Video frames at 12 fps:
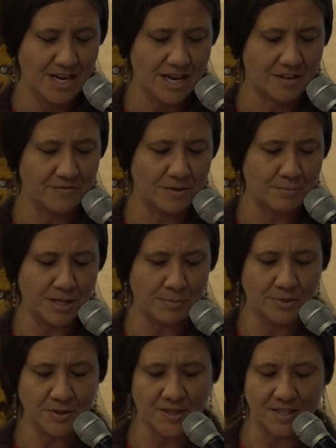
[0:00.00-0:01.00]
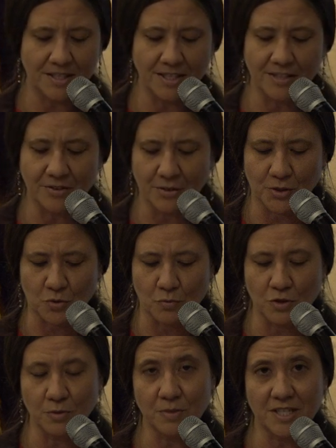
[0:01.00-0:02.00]
of the people sitting in this
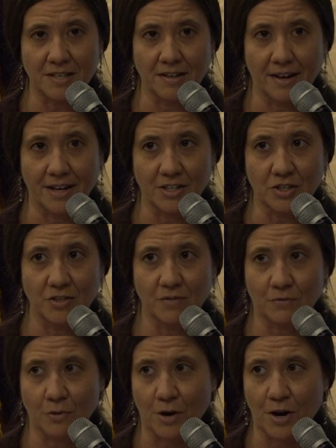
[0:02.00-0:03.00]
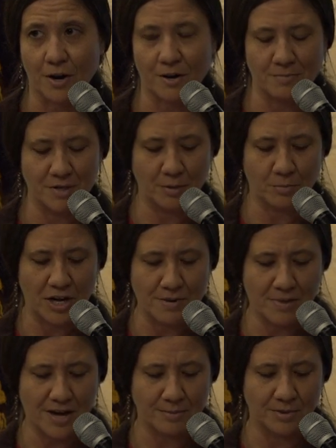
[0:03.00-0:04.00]
room tonight for our Milbrae
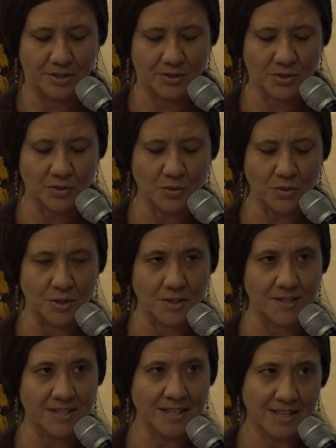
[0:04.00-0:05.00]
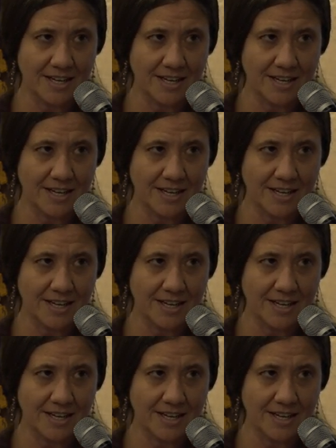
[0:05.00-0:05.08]
Public Schools,